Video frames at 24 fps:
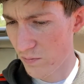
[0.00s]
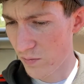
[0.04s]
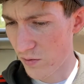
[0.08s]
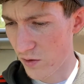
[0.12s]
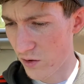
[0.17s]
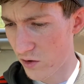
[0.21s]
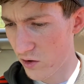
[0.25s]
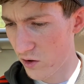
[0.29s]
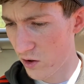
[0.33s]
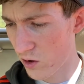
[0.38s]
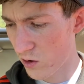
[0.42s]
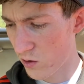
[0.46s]

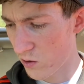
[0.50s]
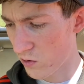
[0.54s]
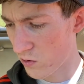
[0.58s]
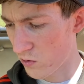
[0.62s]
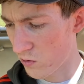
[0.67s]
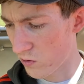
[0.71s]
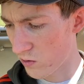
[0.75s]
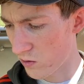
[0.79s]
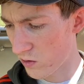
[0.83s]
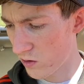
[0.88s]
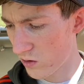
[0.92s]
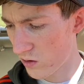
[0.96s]

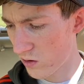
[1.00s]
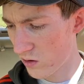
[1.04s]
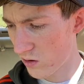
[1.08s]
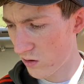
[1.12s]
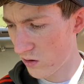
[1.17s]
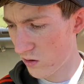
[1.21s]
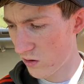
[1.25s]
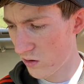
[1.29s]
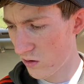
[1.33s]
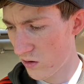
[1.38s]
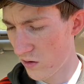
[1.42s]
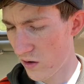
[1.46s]
so
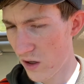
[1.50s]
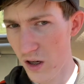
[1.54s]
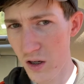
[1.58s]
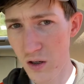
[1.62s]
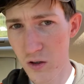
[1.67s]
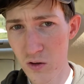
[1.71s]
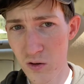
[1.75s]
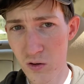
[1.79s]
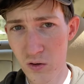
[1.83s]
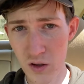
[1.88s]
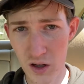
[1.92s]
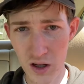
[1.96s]
they
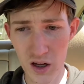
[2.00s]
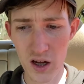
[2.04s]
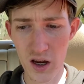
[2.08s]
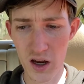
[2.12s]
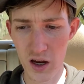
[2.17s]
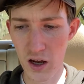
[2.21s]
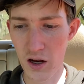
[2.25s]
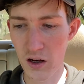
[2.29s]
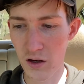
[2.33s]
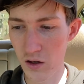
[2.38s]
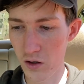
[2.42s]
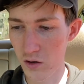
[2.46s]
knew that I
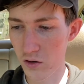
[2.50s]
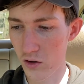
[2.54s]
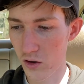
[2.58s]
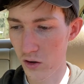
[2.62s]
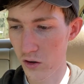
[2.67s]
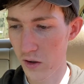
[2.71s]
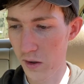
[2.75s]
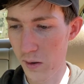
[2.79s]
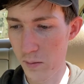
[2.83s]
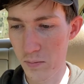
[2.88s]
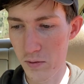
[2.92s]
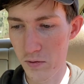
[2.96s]
had an
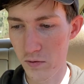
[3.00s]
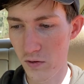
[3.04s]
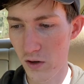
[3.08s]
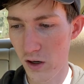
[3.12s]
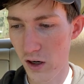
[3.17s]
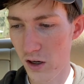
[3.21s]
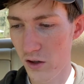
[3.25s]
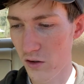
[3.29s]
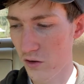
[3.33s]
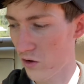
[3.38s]
internal amplifier.